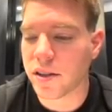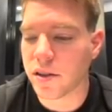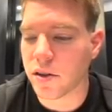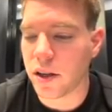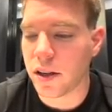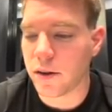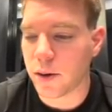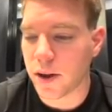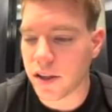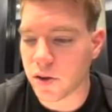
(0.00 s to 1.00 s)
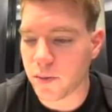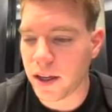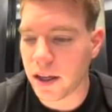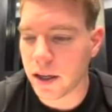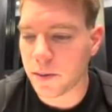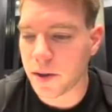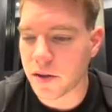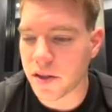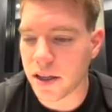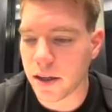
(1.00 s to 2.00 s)
So when I zoom in here a little bit
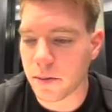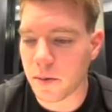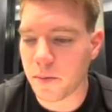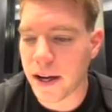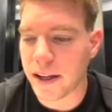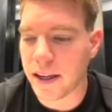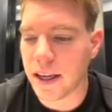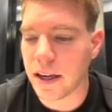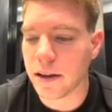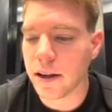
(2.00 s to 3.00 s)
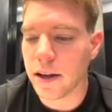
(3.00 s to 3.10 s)
to see a little bit better here.